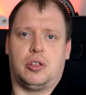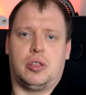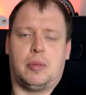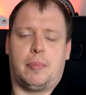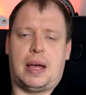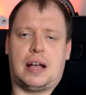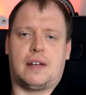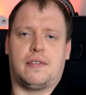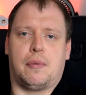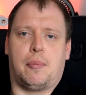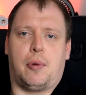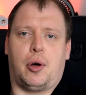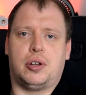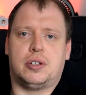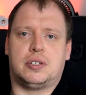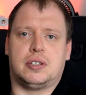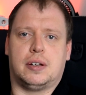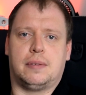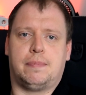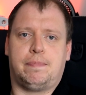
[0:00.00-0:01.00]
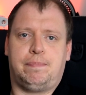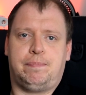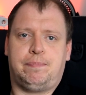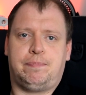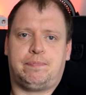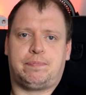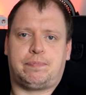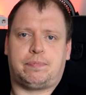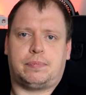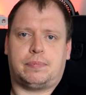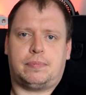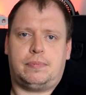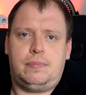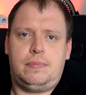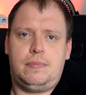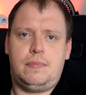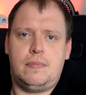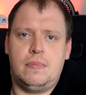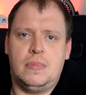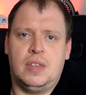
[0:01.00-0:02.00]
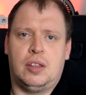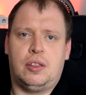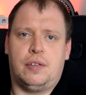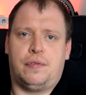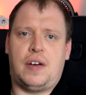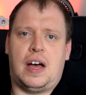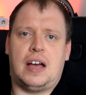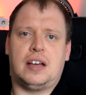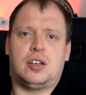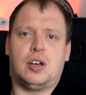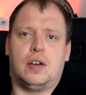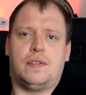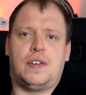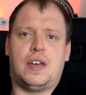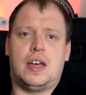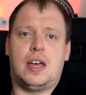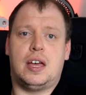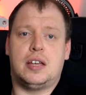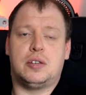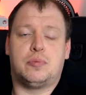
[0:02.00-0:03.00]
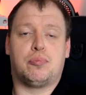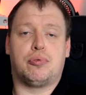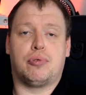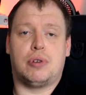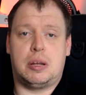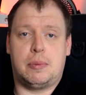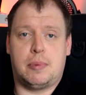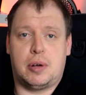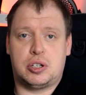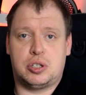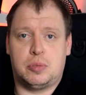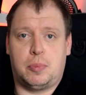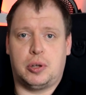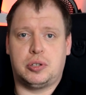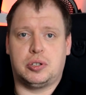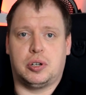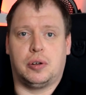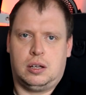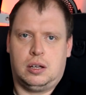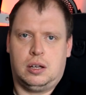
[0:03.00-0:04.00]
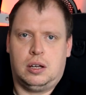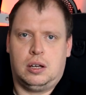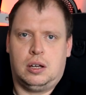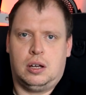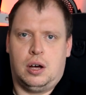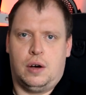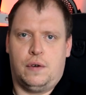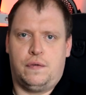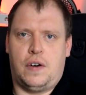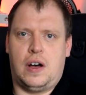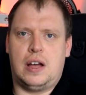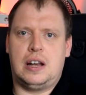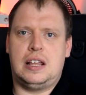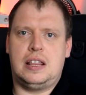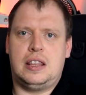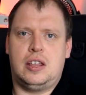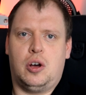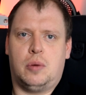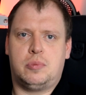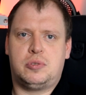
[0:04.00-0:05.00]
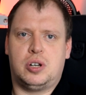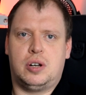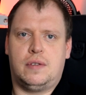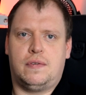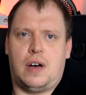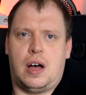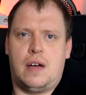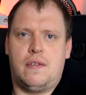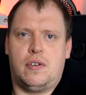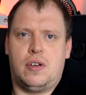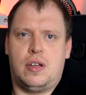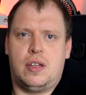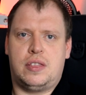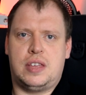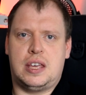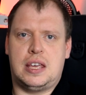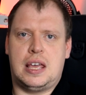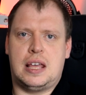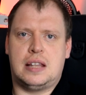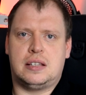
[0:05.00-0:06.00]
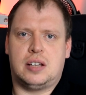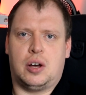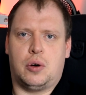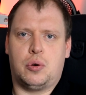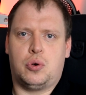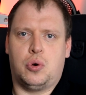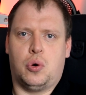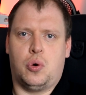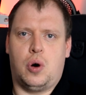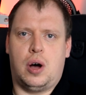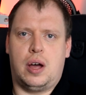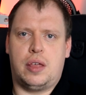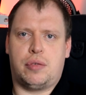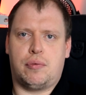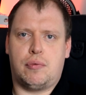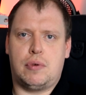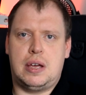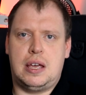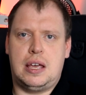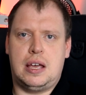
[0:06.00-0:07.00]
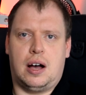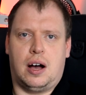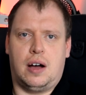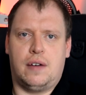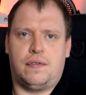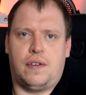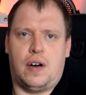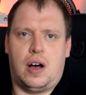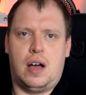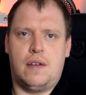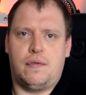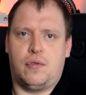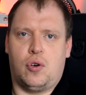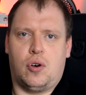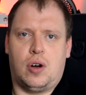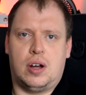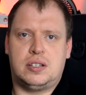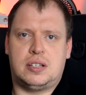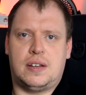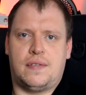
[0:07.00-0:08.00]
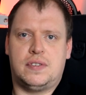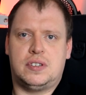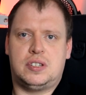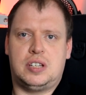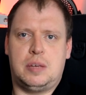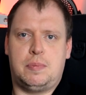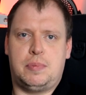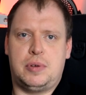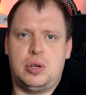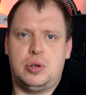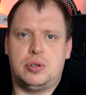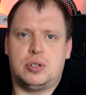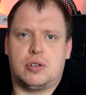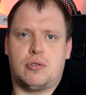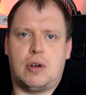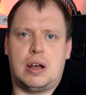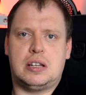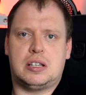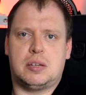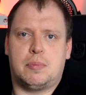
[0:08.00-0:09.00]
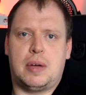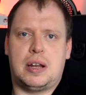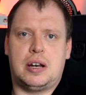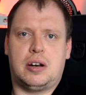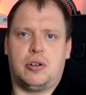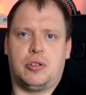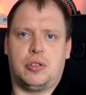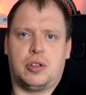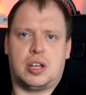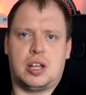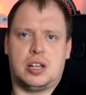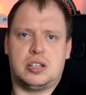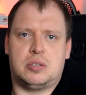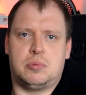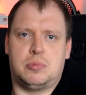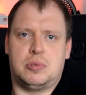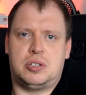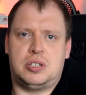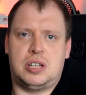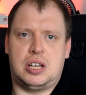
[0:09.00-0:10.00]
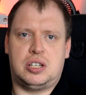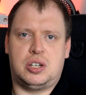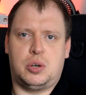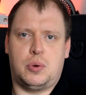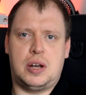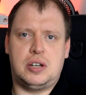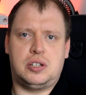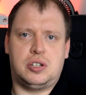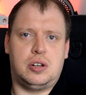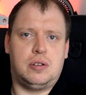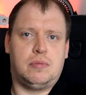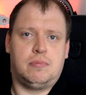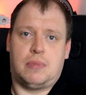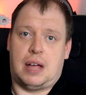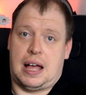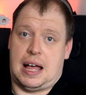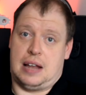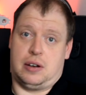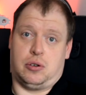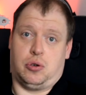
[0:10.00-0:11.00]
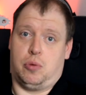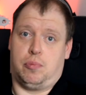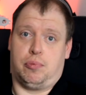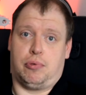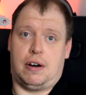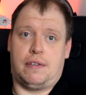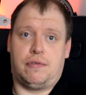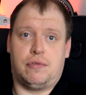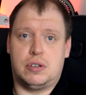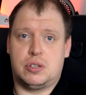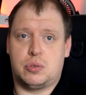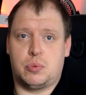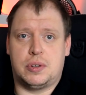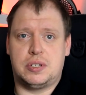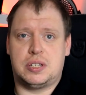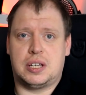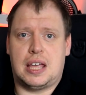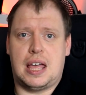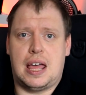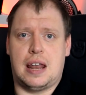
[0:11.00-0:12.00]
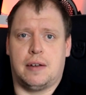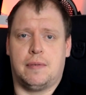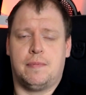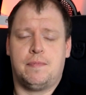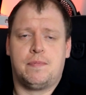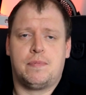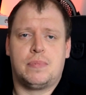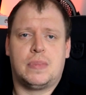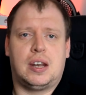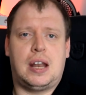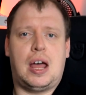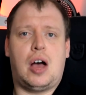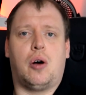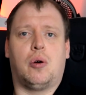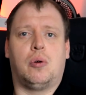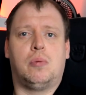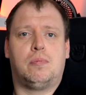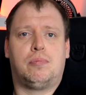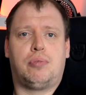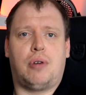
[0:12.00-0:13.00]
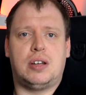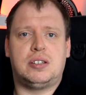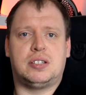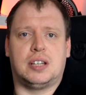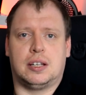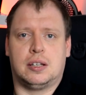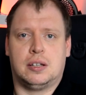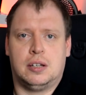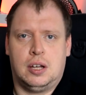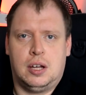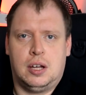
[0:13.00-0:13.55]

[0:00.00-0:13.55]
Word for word: on the back of a monitor. The fan curve here is pretty much spot on. Finally, the option of either the Intel Core i3, i5 or i7 CPUs are great depending on the customer's situation and or preference once again. Now, pricing.